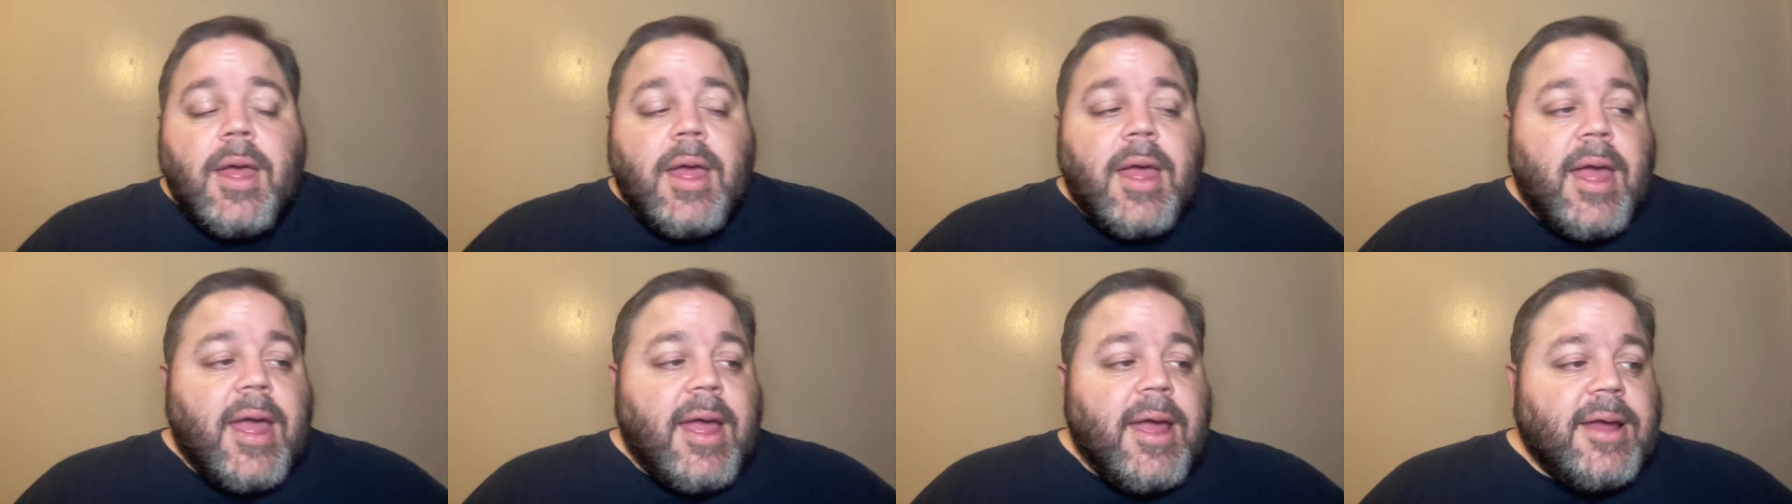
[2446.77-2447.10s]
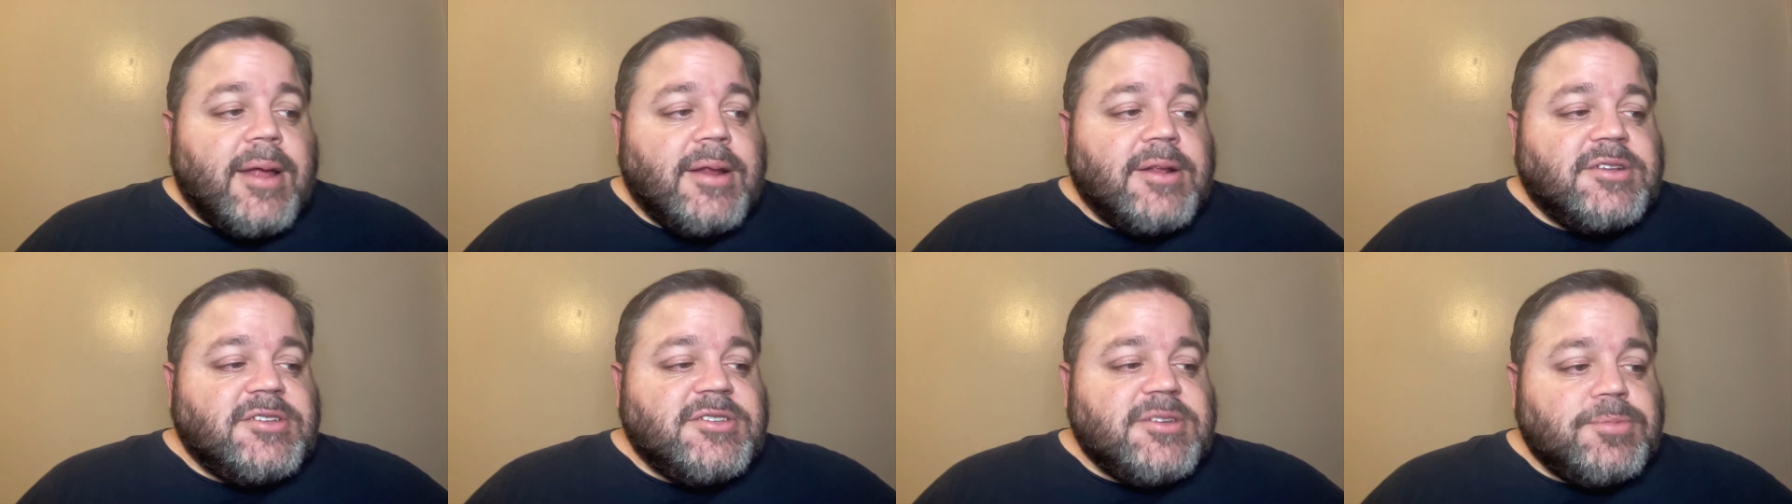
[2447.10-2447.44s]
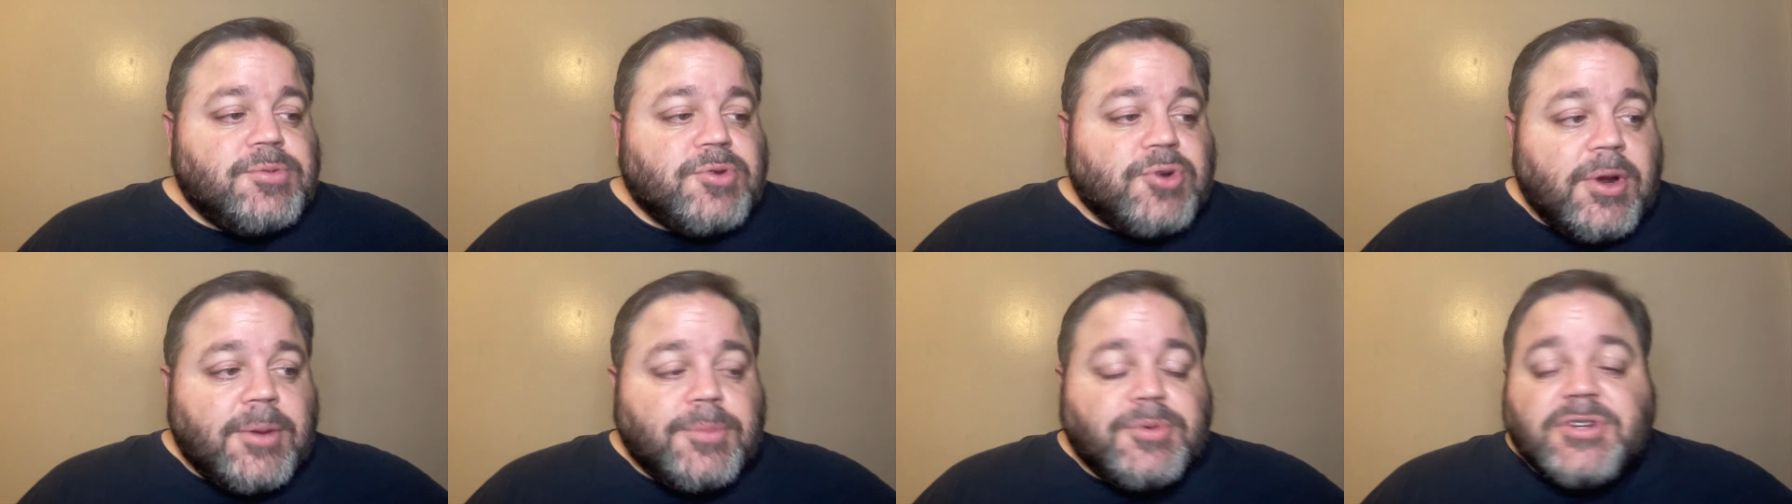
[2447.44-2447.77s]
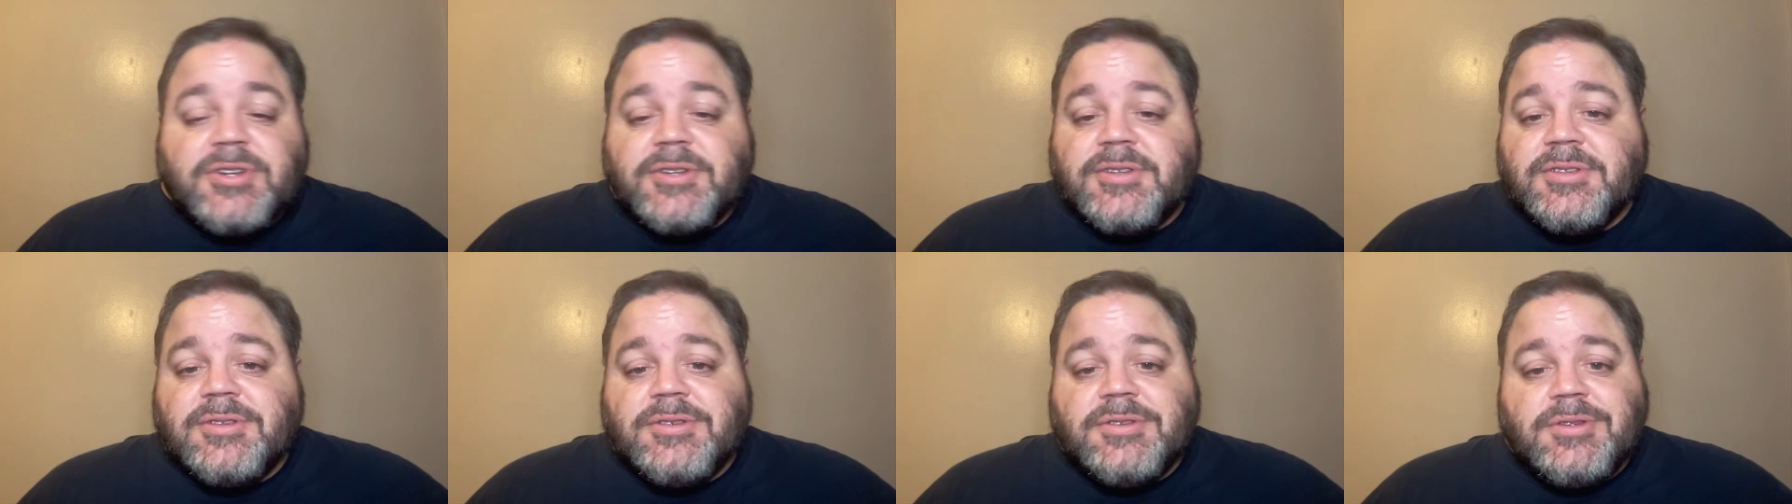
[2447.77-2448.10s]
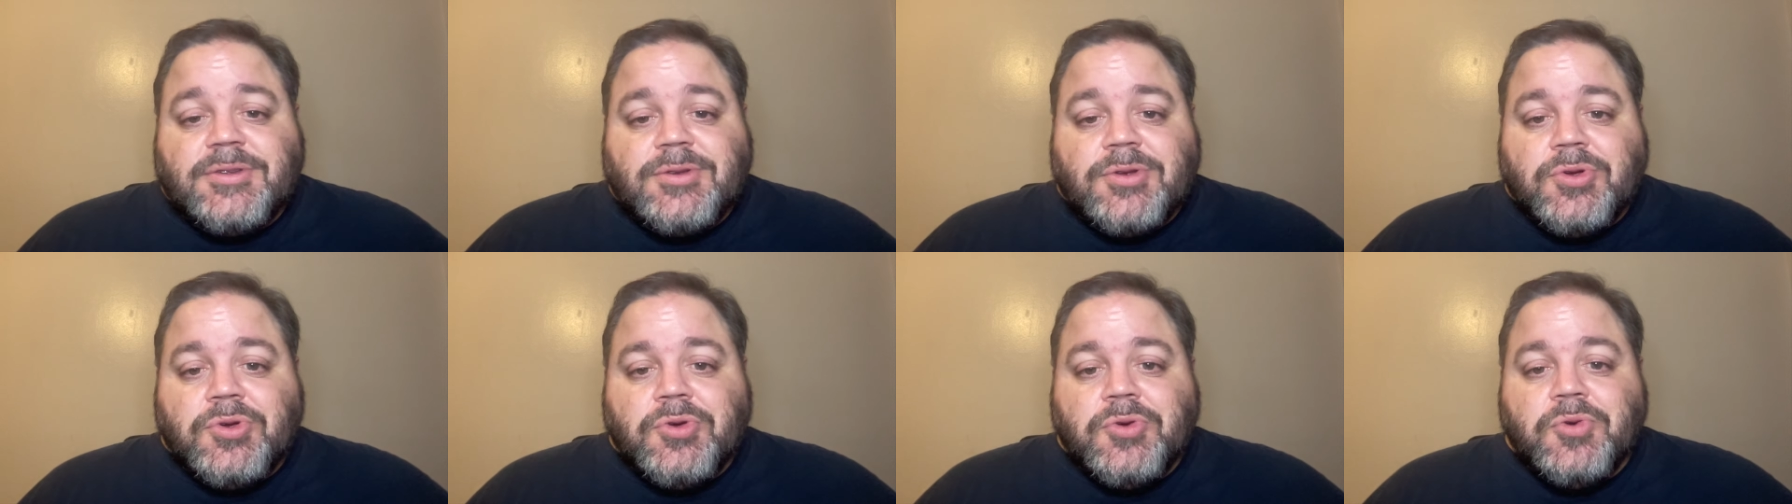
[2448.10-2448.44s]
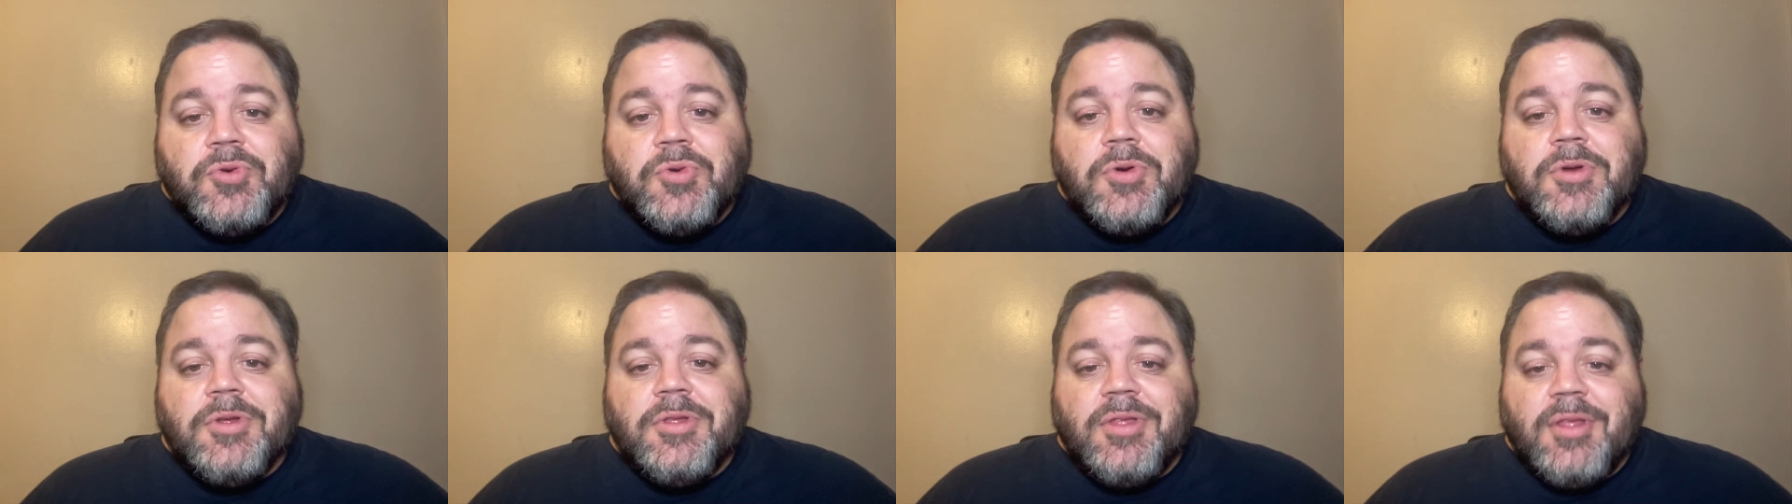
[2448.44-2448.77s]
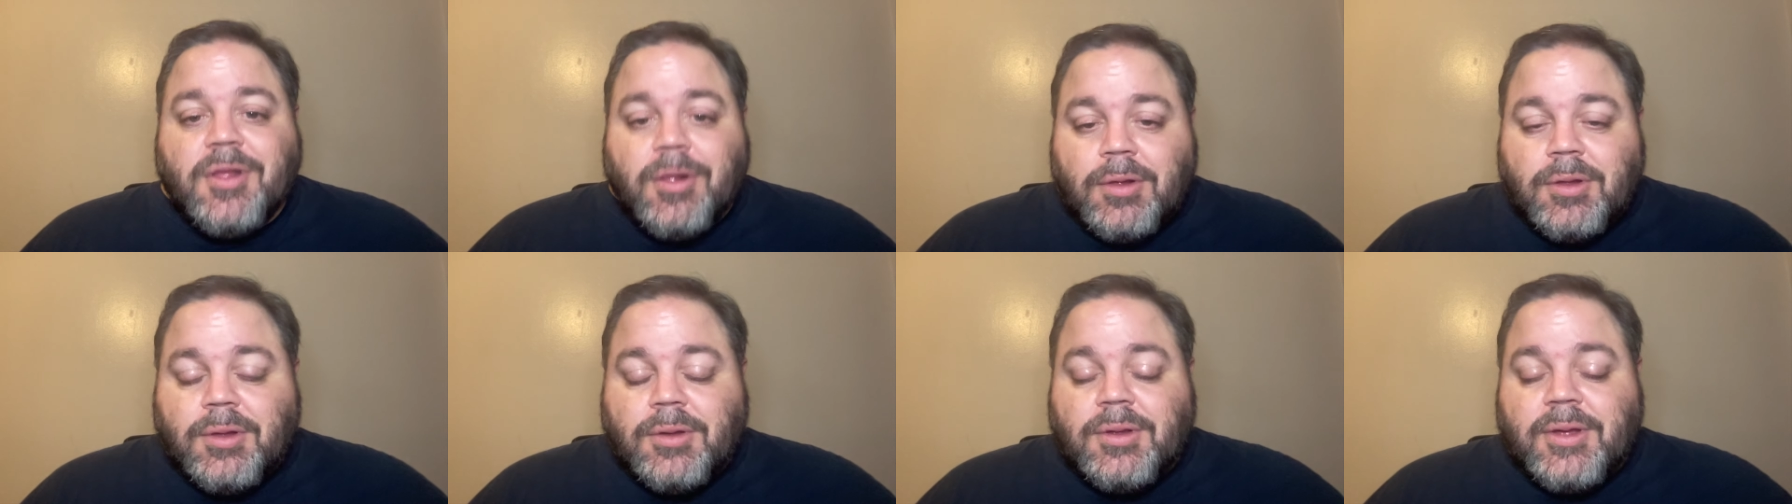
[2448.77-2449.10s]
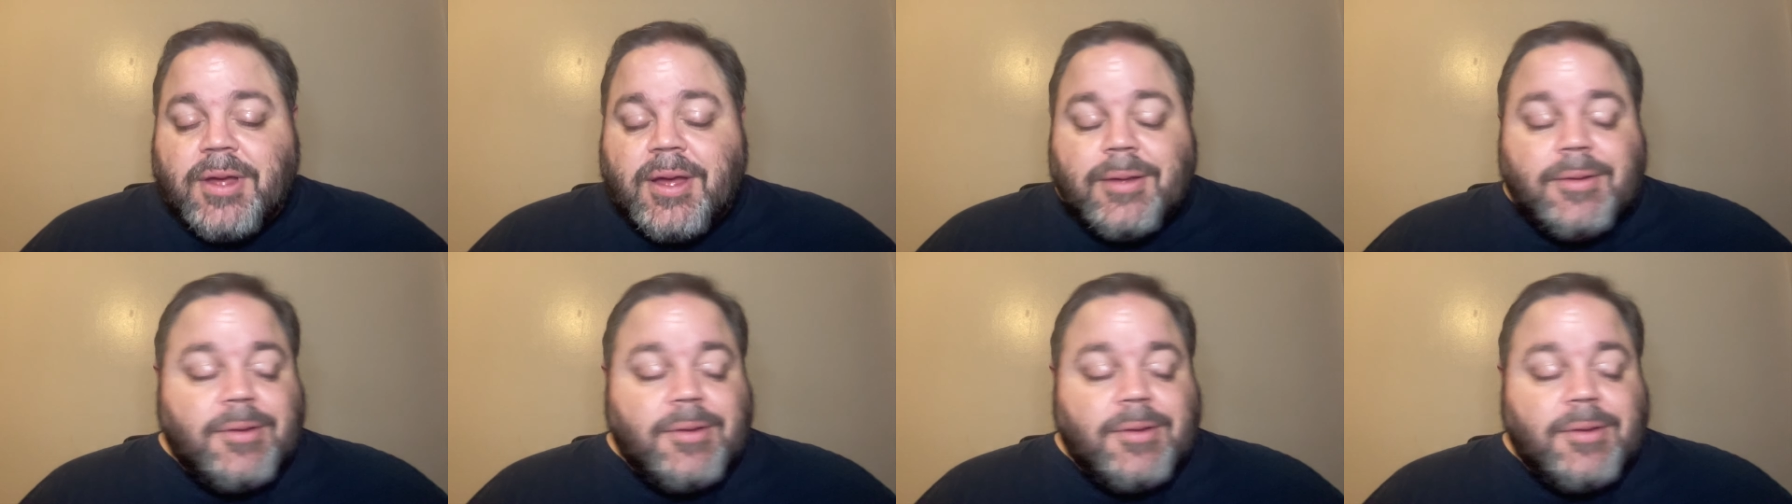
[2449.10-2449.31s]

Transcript: and subscriptions to the